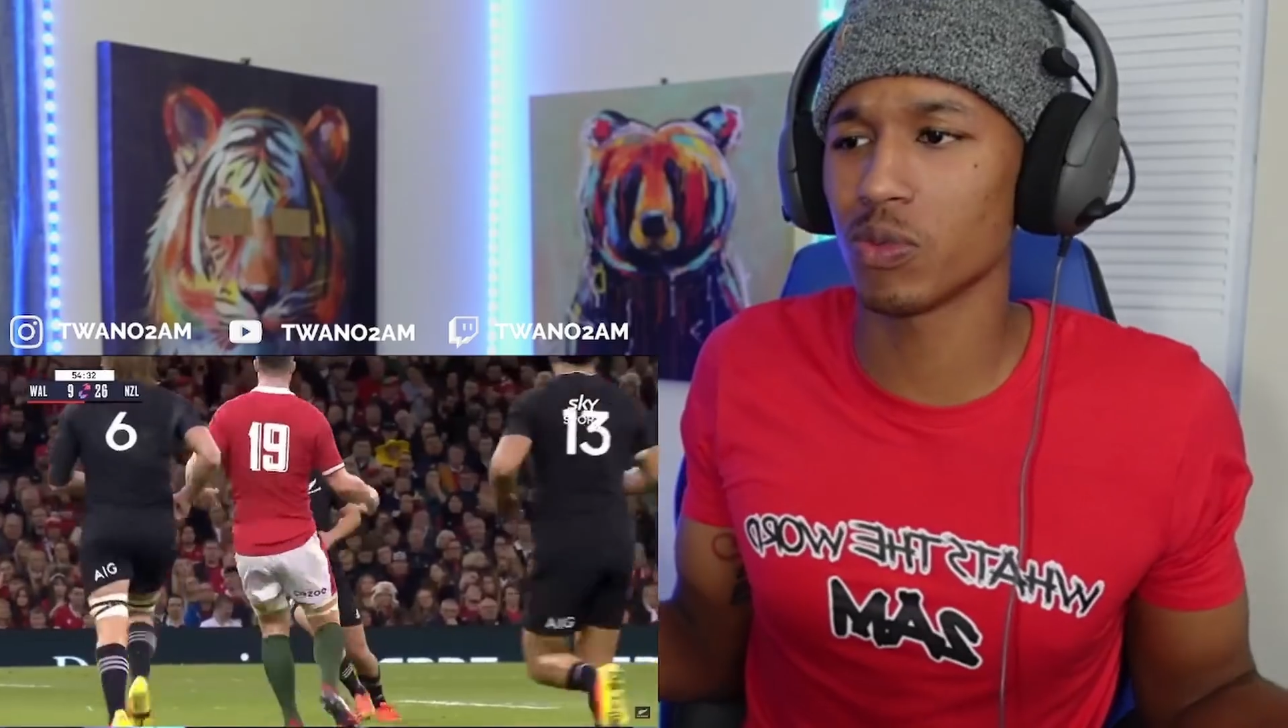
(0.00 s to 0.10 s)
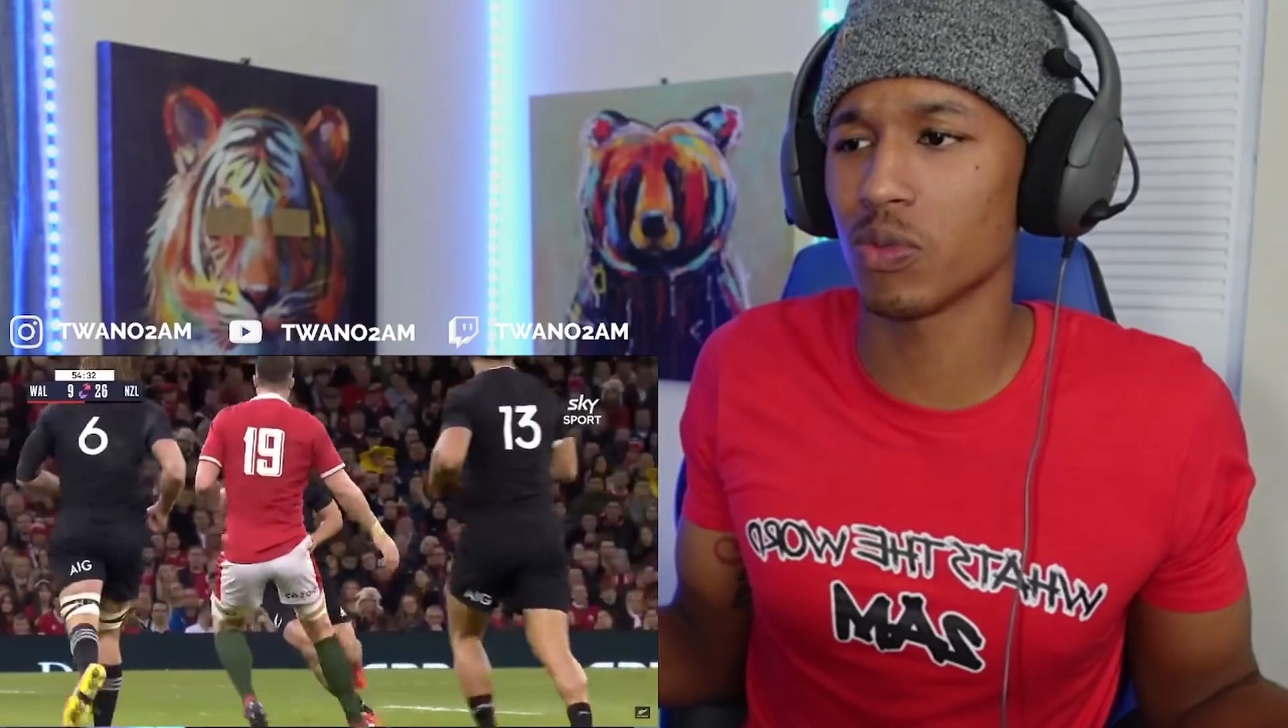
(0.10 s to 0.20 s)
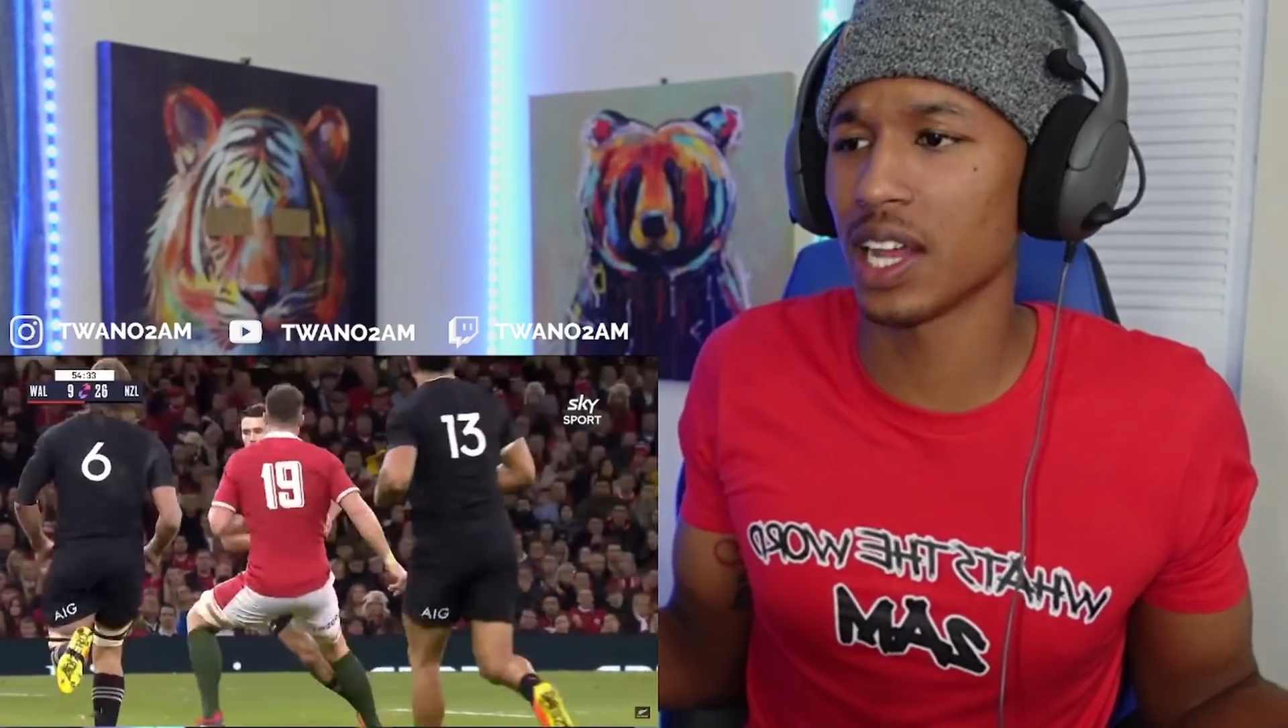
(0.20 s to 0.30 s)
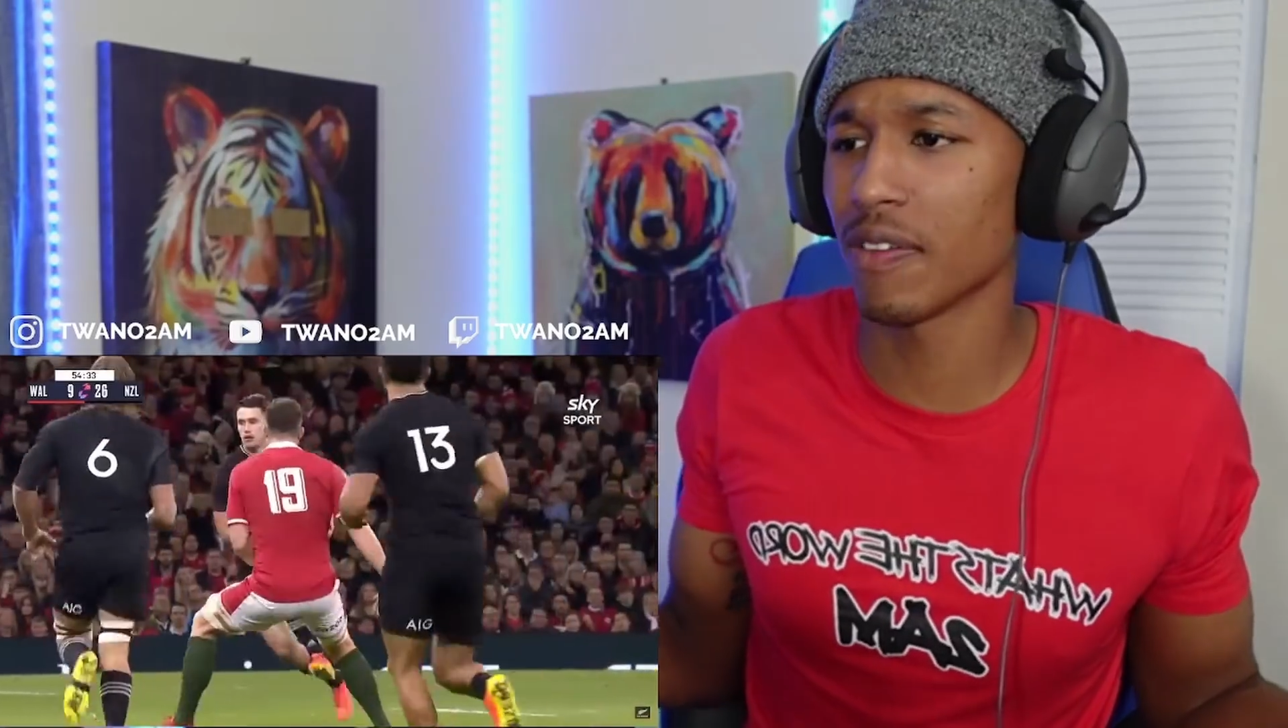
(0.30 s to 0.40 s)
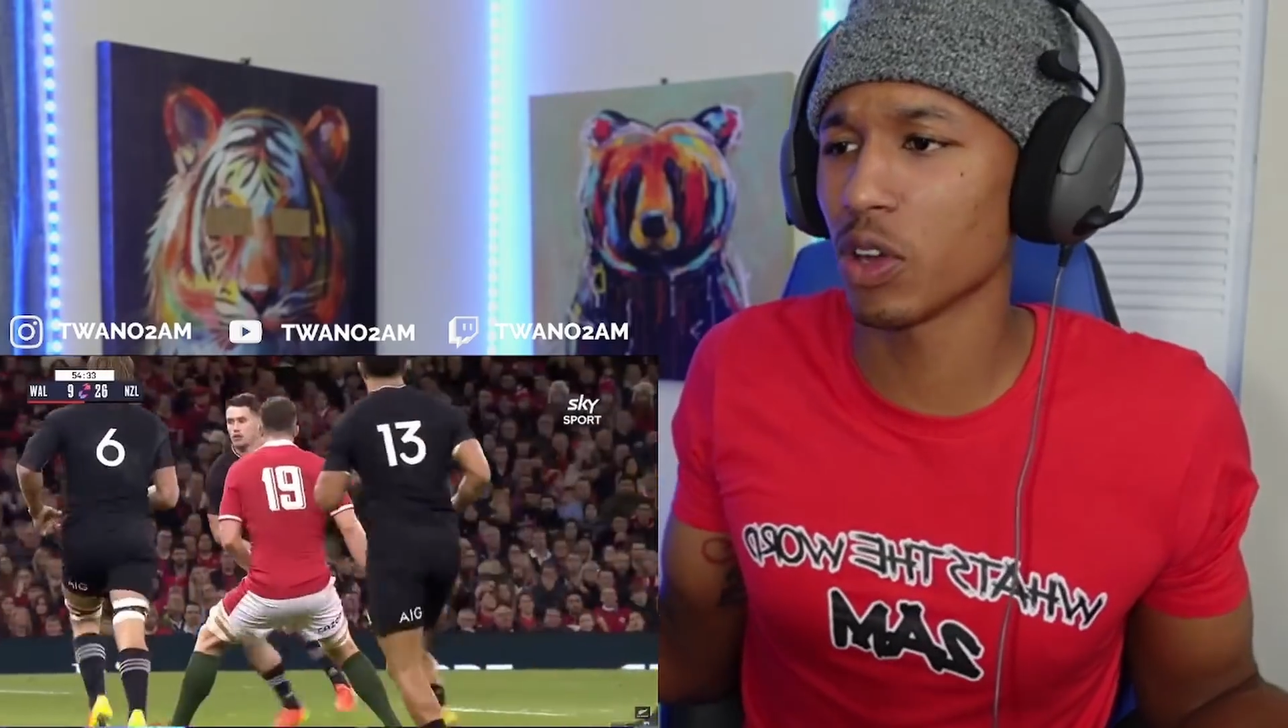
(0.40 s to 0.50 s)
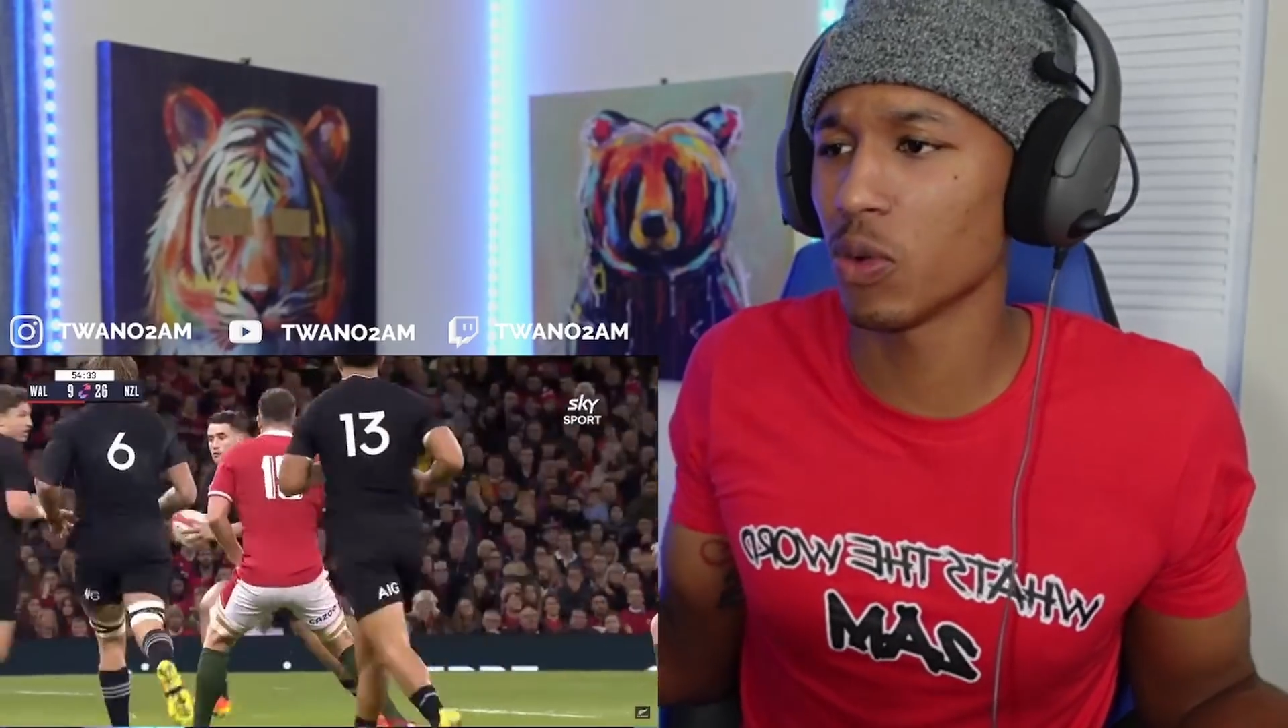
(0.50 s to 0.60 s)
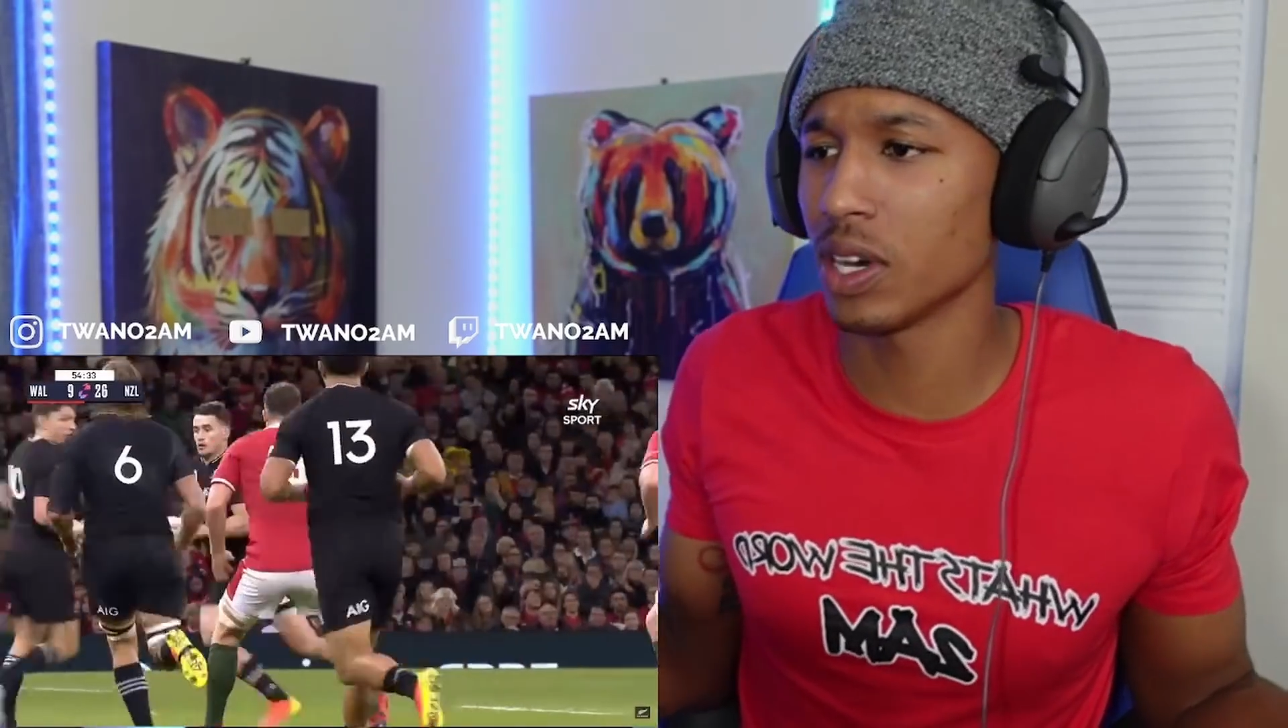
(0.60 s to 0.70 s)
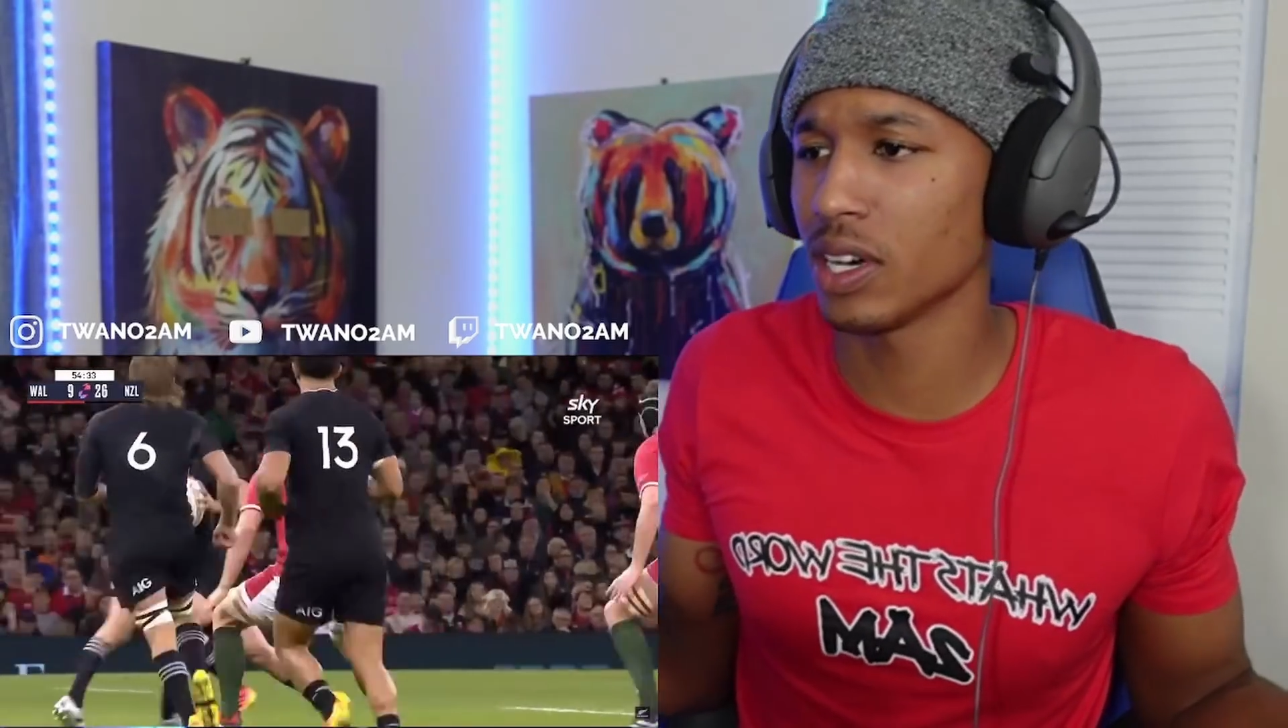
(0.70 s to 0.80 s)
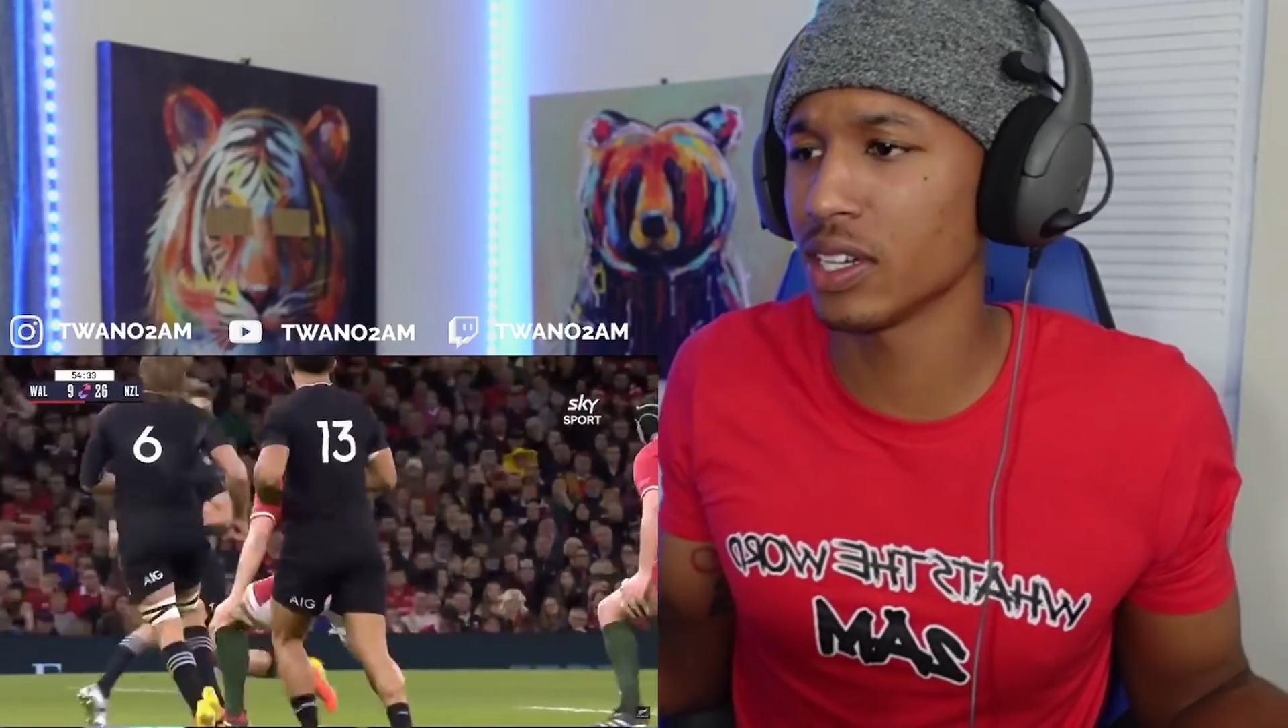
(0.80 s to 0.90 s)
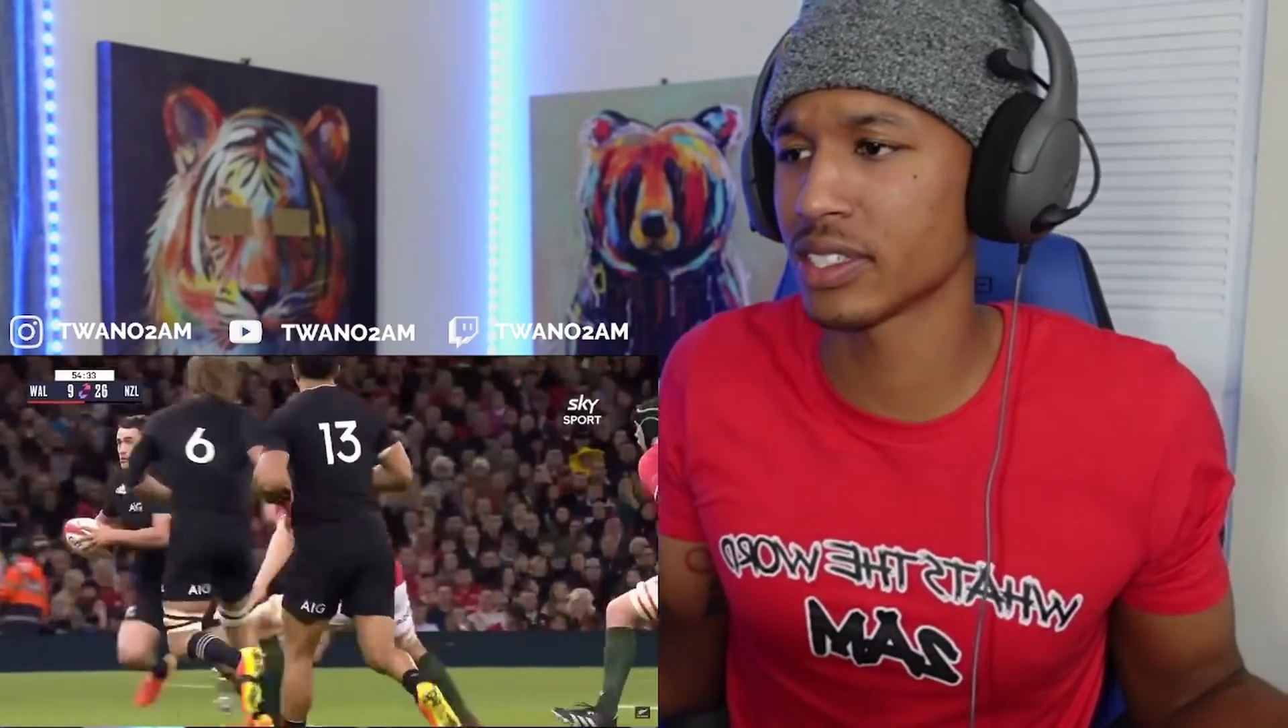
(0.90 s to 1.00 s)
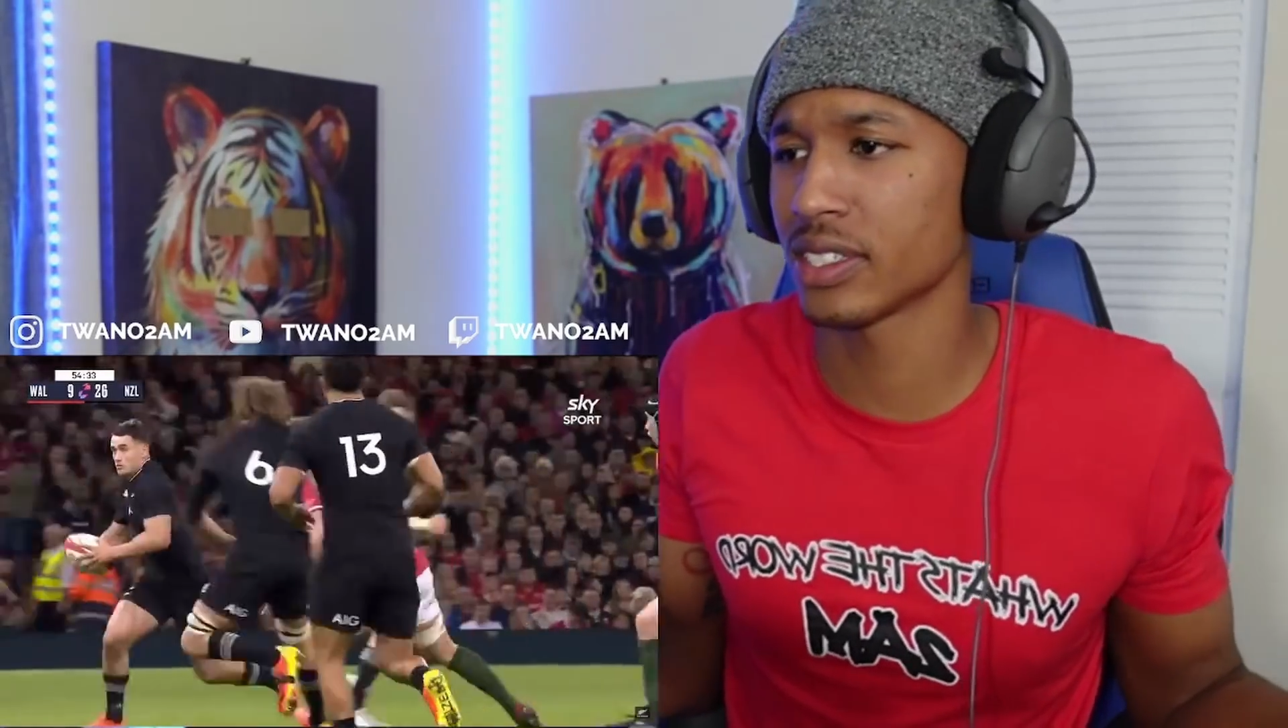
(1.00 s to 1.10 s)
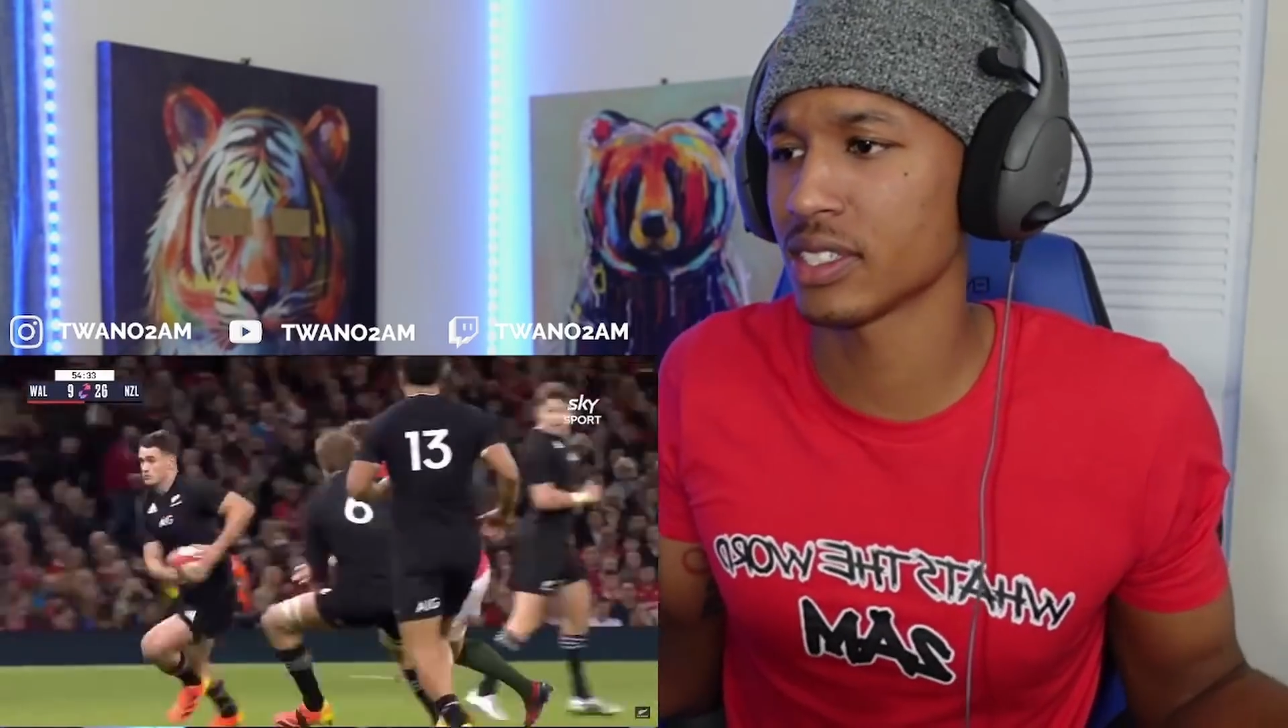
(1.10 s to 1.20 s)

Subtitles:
whatever it was.